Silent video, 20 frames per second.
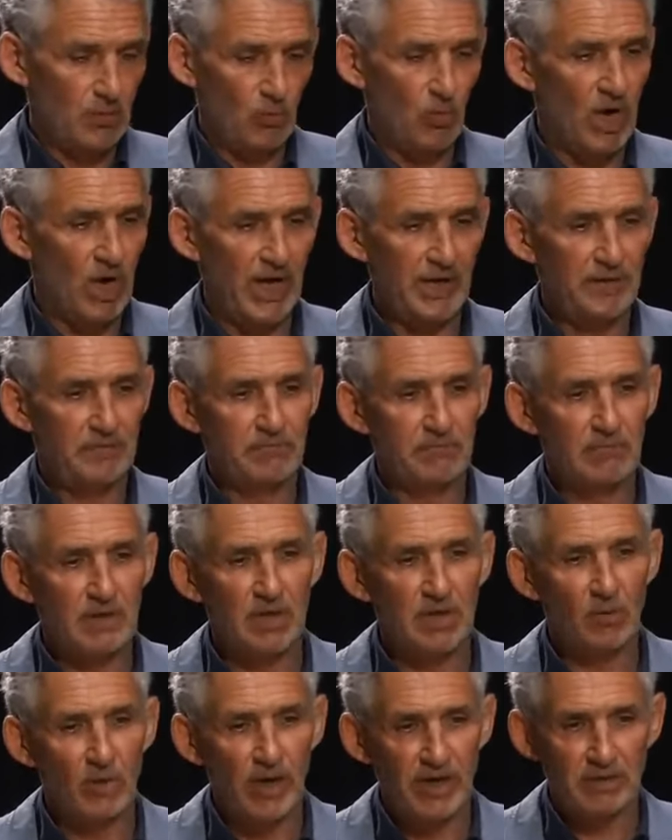why
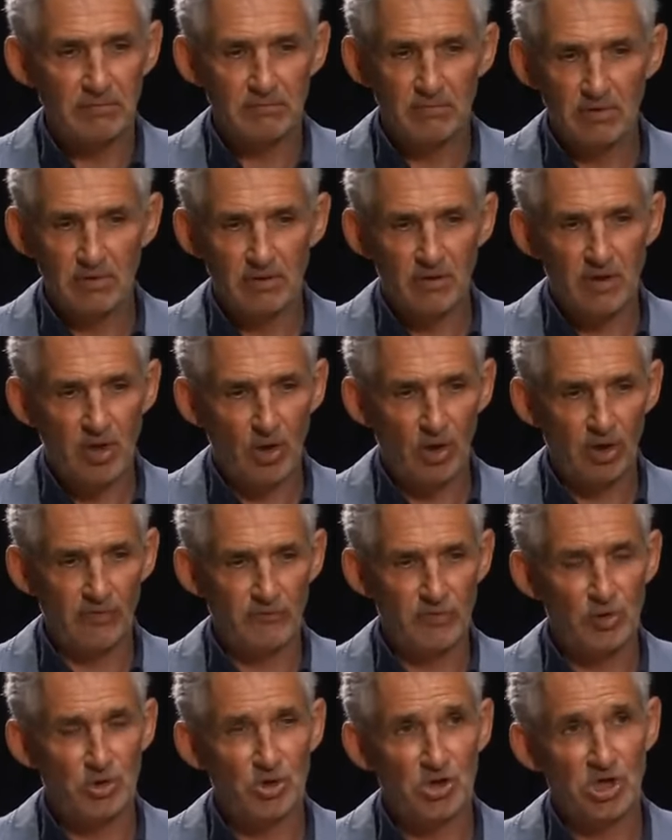in a way the whole
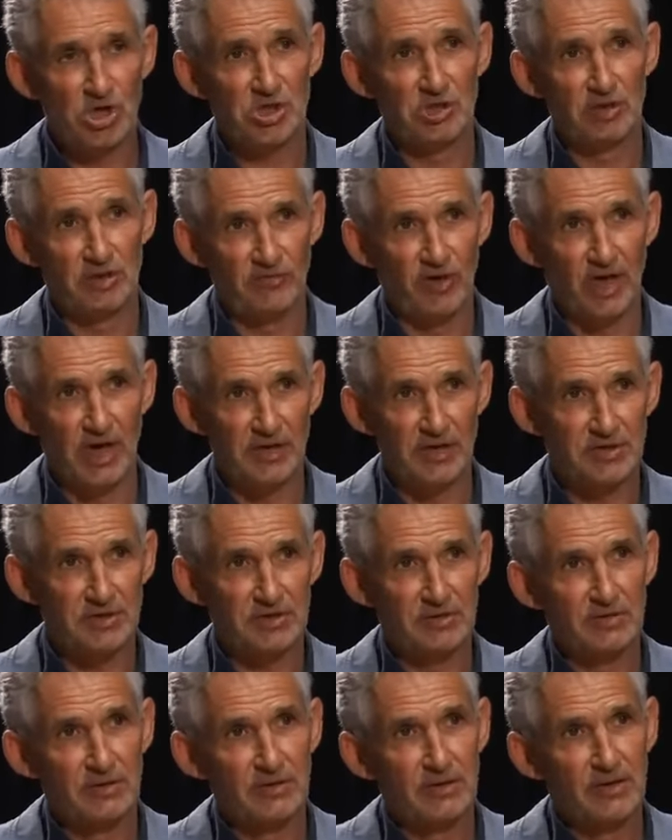of nutrition
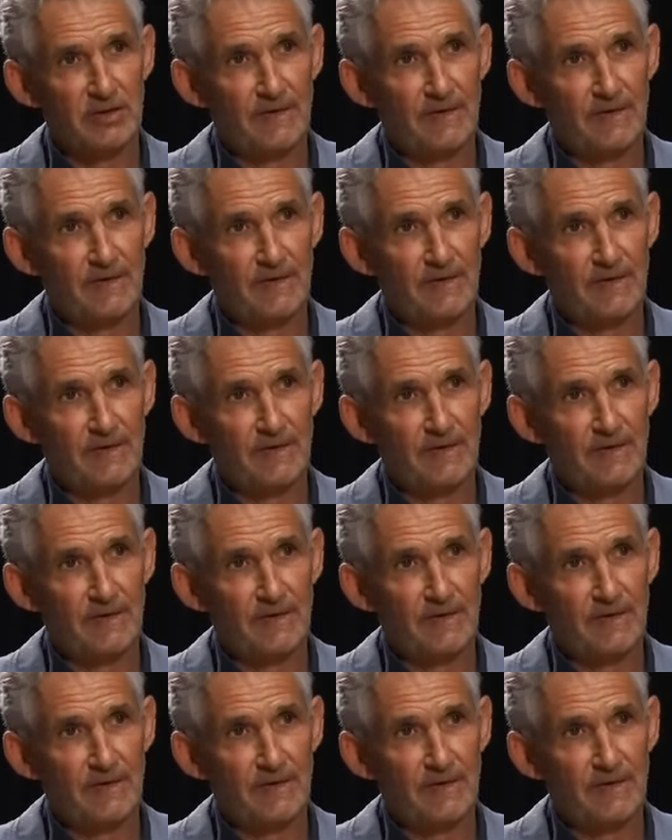advice